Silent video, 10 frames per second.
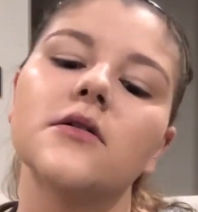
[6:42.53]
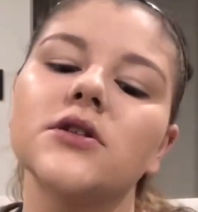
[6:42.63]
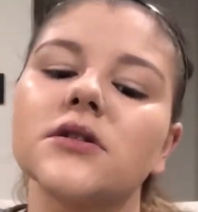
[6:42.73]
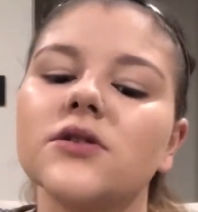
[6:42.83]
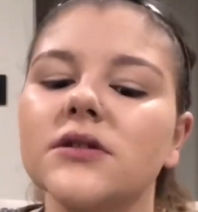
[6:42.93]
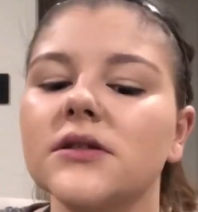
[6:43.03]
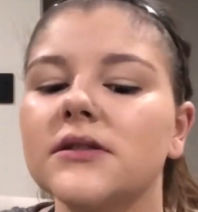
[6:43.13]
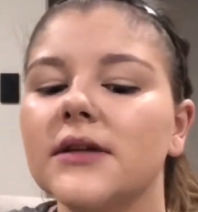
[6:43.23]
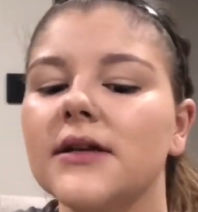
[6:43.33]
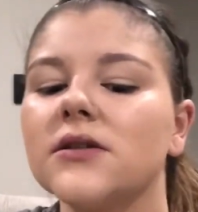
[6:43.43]
just because it
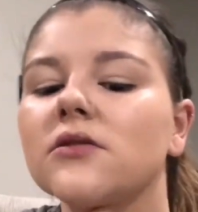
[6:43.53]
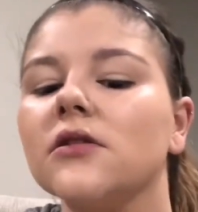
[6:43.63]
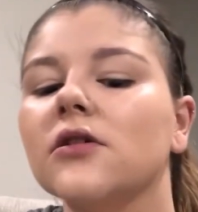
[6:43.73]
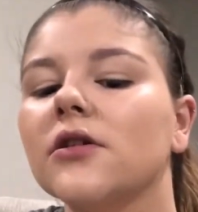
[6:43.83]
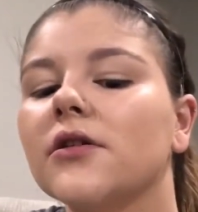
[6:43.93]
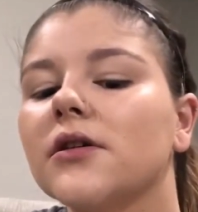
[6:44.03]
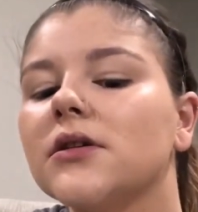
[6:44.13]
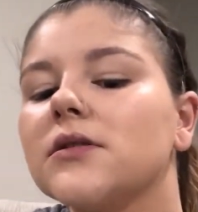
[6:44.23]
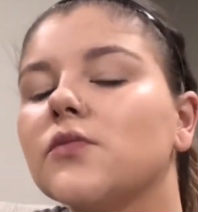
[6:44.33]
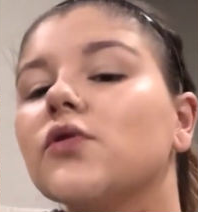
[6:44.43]
stays on longer and
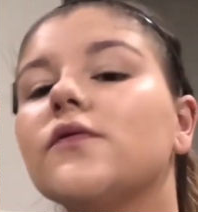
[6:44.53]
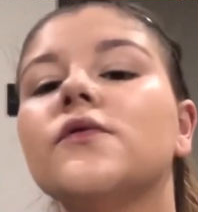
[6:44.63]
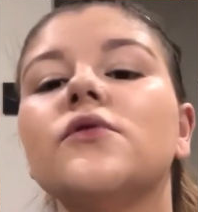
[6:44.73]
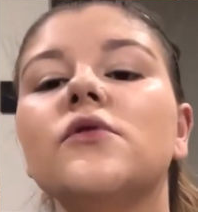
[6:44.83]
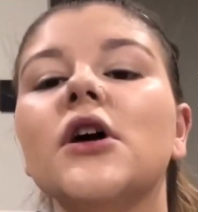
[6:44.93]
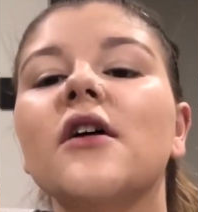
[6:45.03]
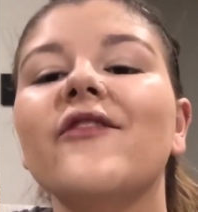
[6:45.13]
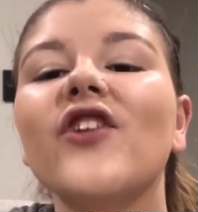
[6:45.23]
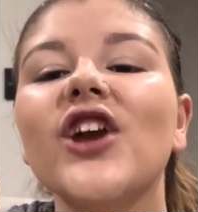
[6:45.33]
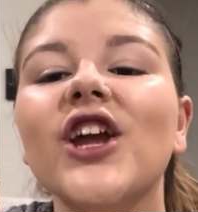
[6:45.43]
it's more
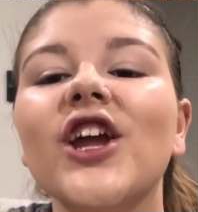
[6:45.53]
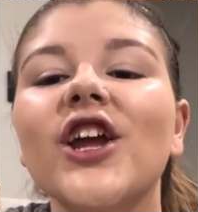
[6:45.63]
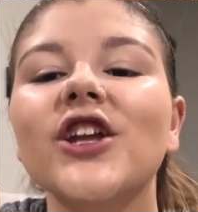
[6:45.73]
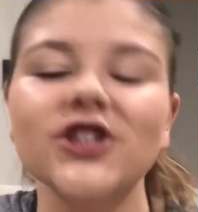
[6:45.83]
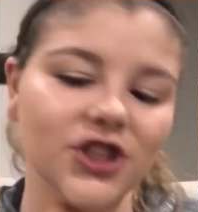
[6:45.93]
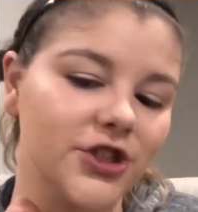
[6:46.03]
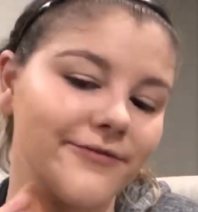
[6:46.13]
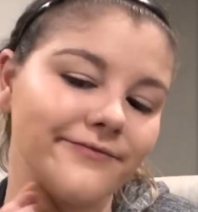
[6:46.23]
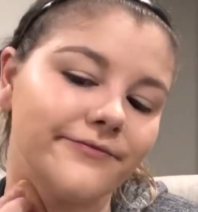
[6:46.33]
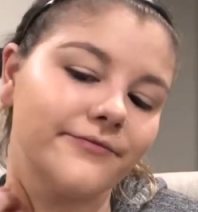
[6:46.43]
coverage.
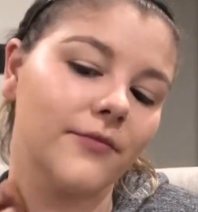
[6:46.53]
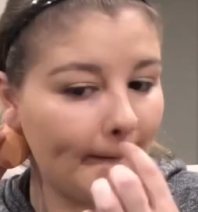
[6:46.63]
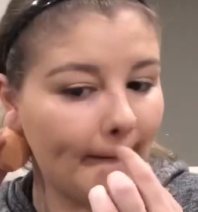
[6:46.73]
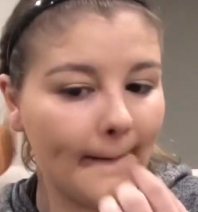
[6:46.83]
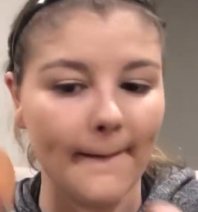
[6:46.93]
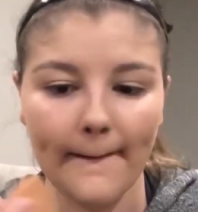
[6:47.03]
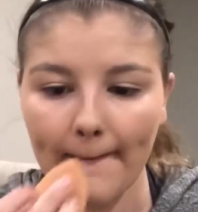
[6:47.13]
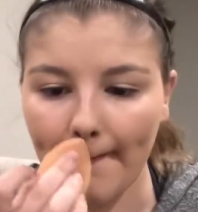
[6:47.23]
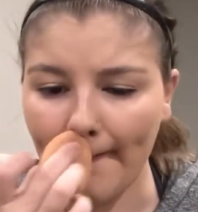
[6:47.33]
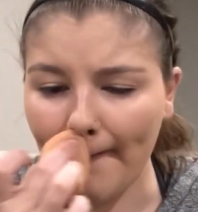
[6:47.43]

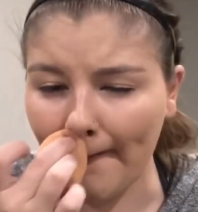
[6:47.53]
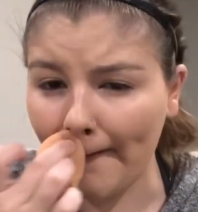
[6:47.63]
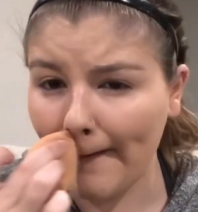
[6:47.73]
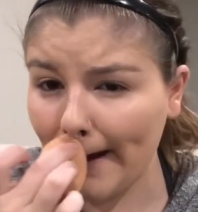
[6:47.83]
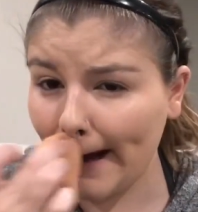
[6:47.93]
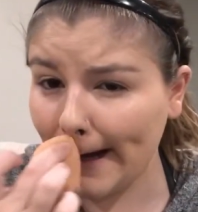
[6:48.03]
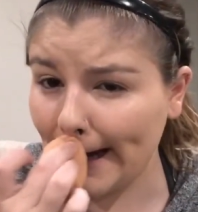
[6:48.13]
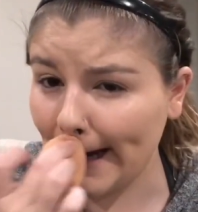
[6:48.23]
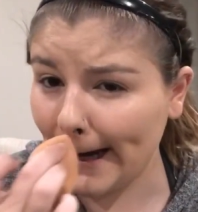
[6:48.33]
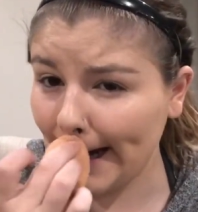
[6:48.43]
Oh,
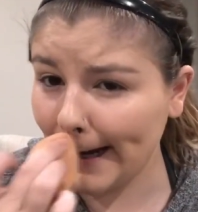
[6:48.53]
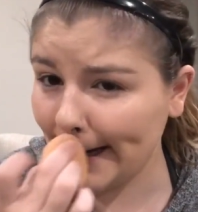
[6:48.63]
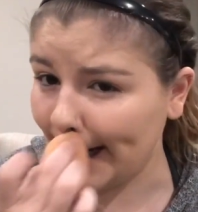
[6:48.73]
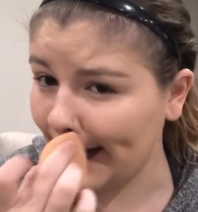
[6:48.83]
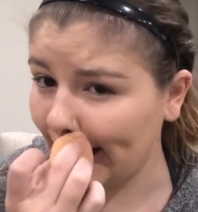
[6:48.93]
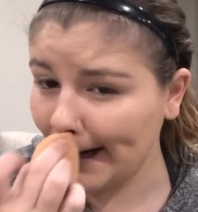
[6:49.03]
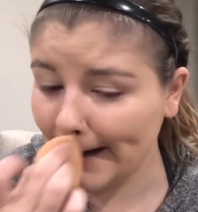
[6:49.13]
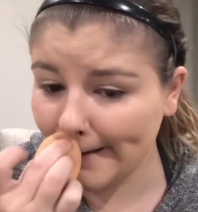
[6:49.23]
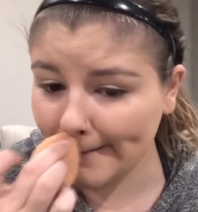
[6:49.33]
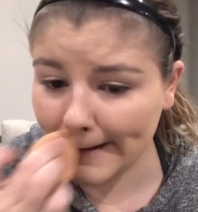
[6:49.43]
itchy, itchy.
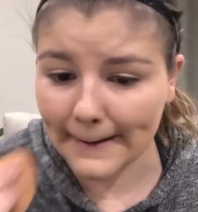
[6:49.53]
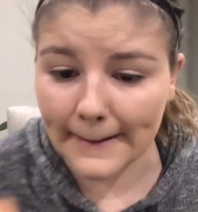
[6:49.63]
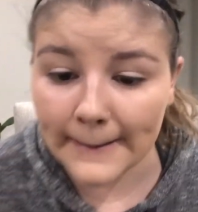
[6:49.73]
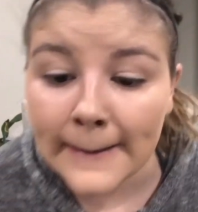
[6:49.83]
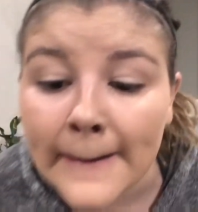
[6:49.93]
Oh my god.